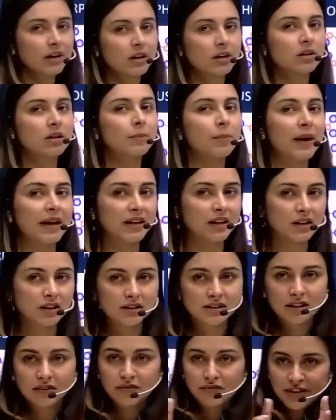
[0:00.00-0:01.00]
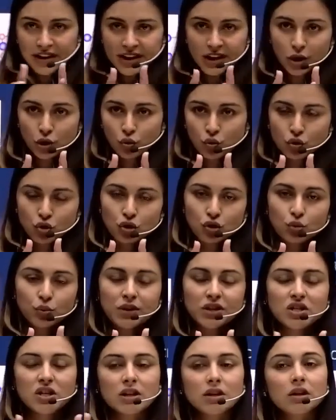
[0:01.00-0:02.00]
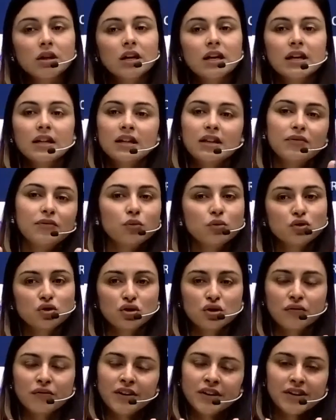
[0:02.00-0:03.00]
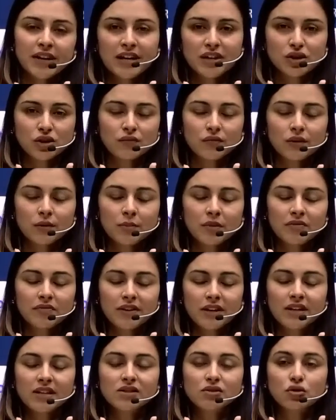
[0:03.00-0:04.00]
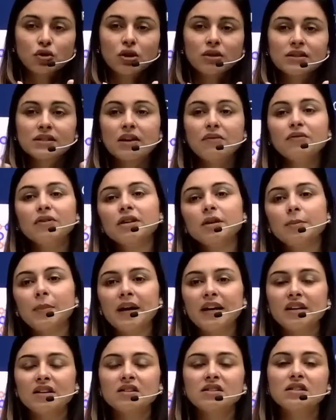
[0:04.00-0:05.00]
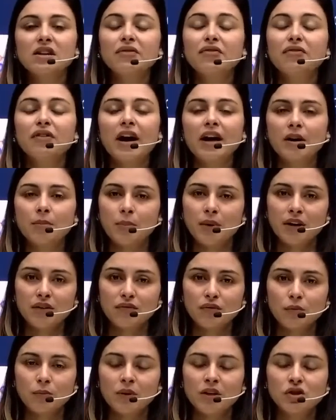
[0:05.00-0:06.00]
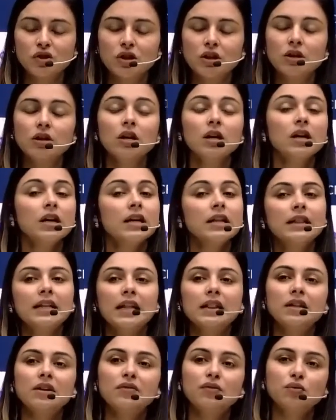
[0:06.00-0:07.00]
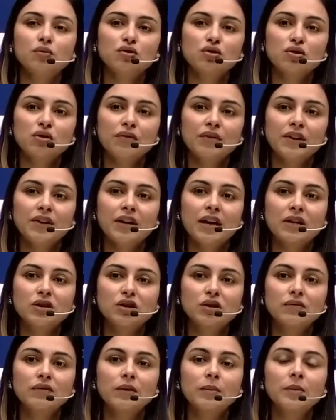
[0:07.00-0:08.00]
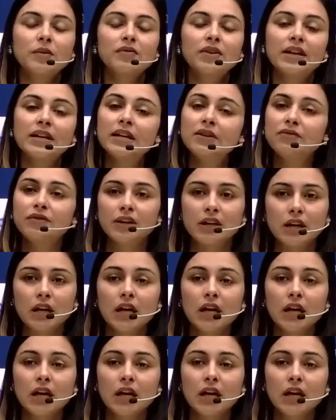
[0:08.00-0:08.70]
the particles are very closer to each other, their forces of interaction will be very strong. Somewhere the particles are far apart from each other, then their forces of interaction will be very weak.